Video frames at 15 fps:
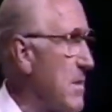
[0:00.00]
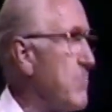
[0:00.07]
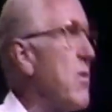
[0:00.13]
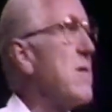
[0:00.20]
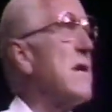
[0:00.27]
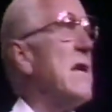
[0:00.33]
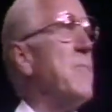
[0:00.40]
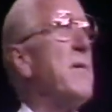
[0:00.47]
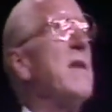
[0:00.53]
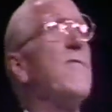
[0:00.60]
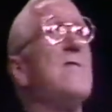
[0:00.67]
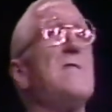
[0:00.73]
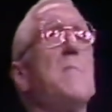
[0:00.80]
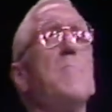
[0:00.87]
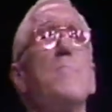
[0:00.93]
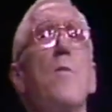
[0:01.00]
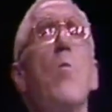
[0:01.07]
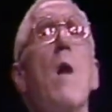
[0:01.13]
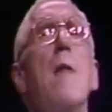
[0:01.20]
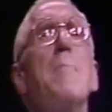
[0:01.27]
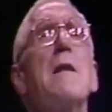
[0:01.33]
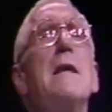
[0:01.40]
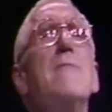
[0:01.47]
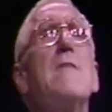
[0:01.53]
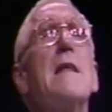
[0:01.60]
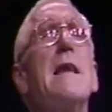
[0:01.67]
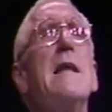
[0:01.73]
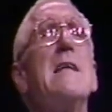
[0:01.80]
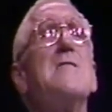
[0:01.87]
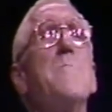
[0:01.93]
bookkeeping for some, oh, I believe the
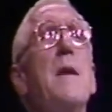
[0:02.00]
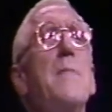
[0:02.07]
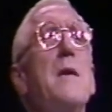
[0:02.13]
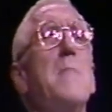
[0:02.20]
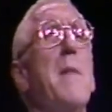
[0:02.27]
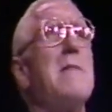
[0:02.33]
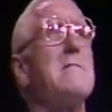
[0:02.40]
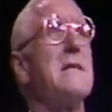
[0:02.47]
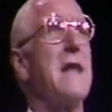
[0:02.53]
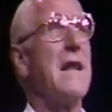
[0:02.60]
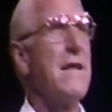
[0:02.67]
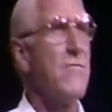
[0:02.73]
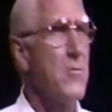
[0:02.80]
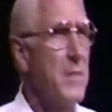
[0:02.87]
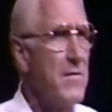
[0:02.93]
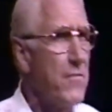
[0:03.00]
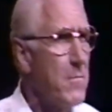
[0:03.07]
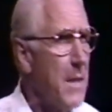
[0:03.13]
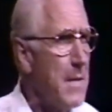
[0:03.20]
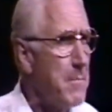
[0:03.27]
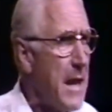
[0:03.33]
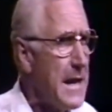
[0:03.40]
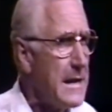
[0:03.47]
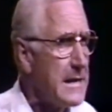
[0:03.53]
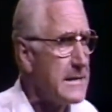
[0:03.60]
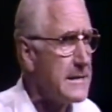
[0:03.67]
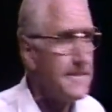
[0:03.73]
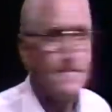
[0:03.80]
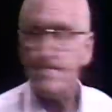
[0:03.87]
lady is maybe about to deliver me from my bondage.